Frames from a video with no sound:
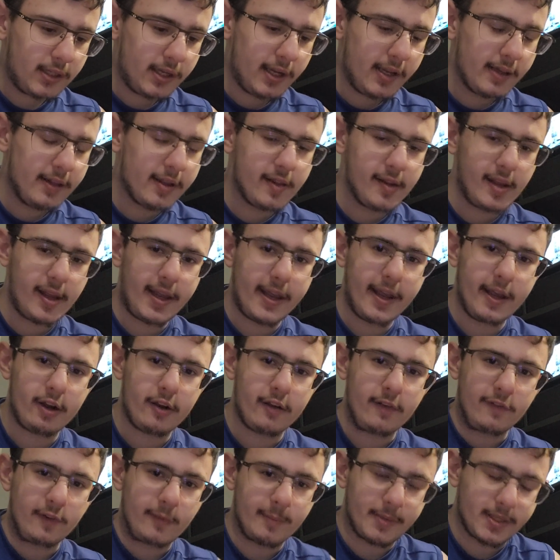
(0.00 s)
then the
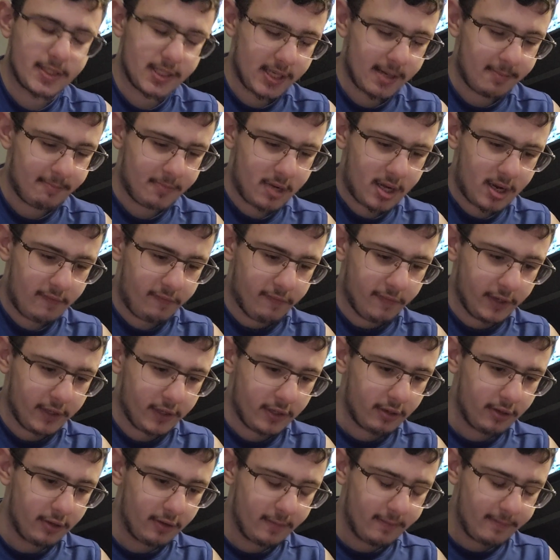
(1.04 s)
hair from the same
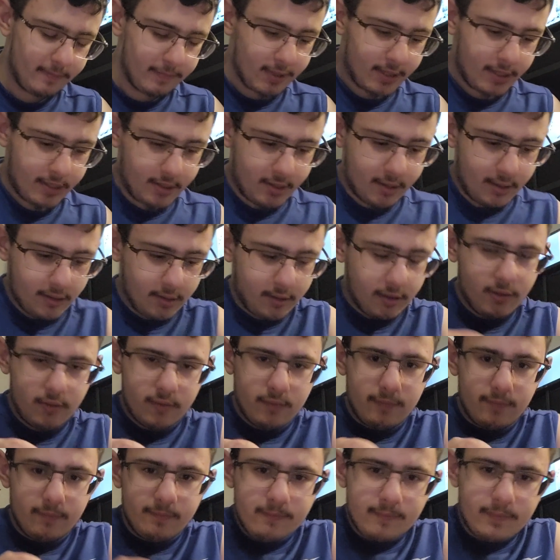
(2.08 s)
minifig.
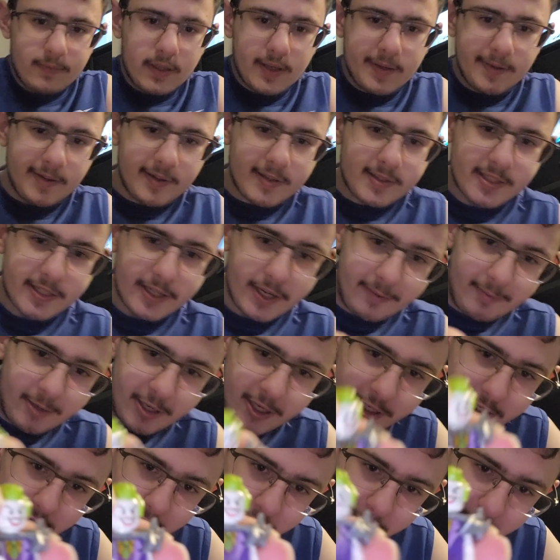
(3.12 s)
And that's how you
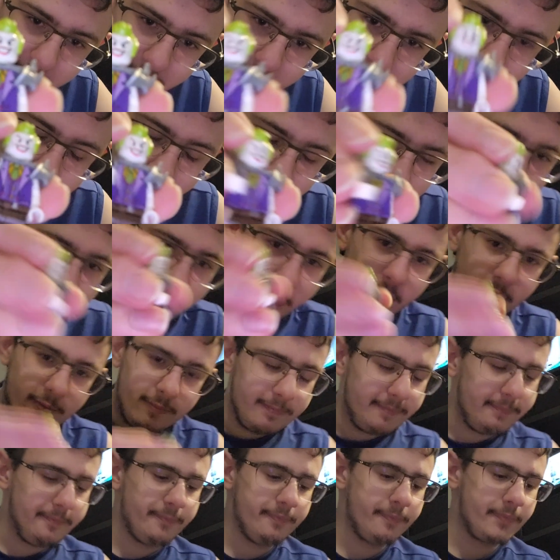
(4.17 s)
make the Joker.
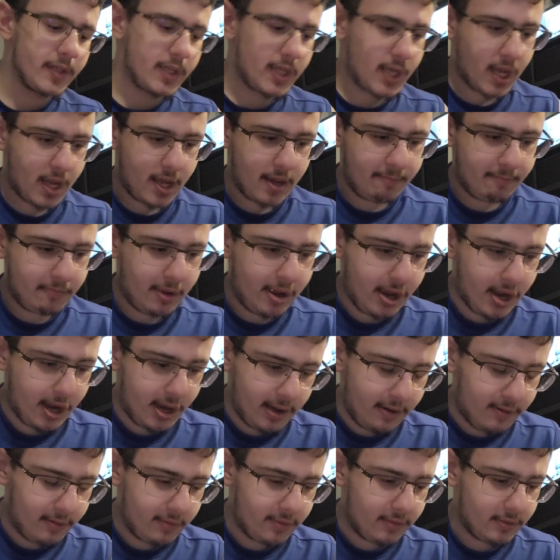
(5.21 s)

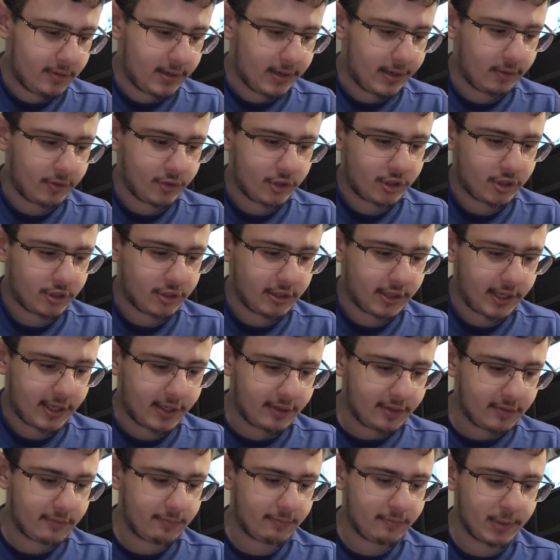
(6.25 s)
But I will show you how
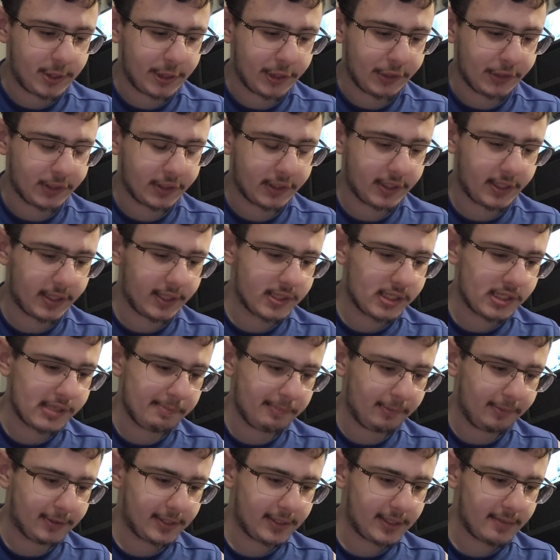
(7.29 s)
to build a
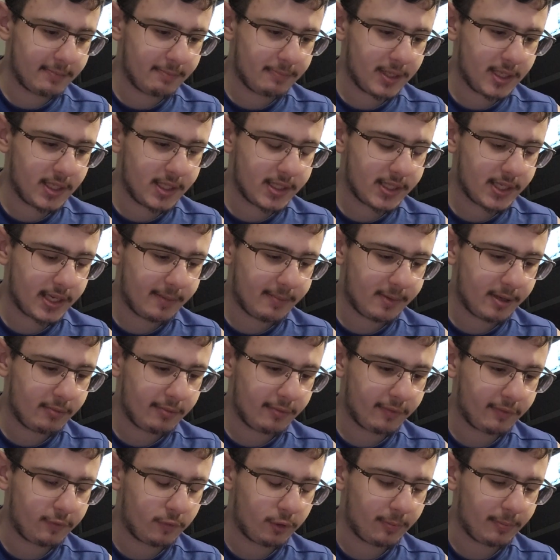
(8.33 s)
simple gun piece that I made
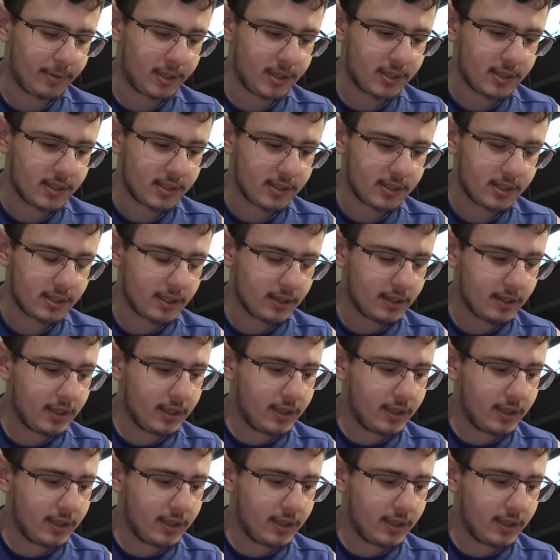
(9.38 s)
with 4 pieces.